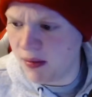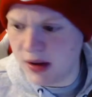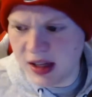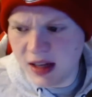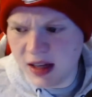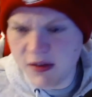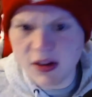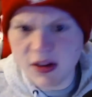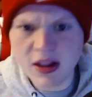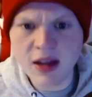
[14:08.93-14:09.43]
But
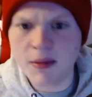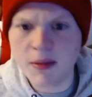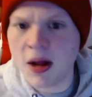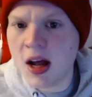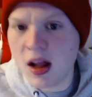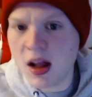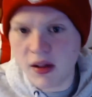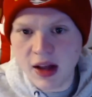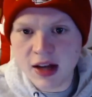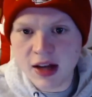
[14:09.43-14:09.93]
even then,
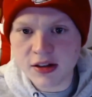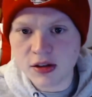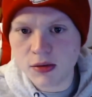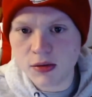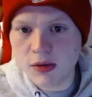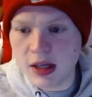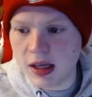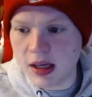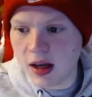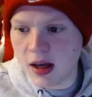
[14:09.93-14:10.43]
last
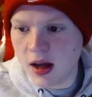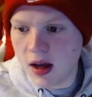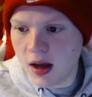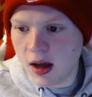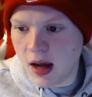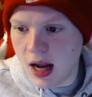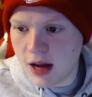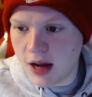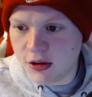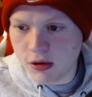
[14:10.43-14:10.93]
week,
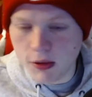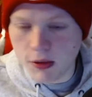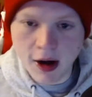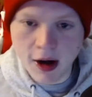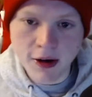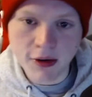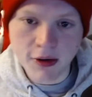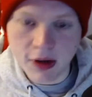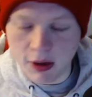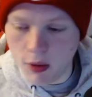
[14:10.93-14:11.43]
Andrew
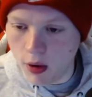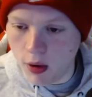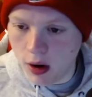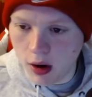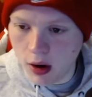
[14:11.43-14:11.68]
Wiley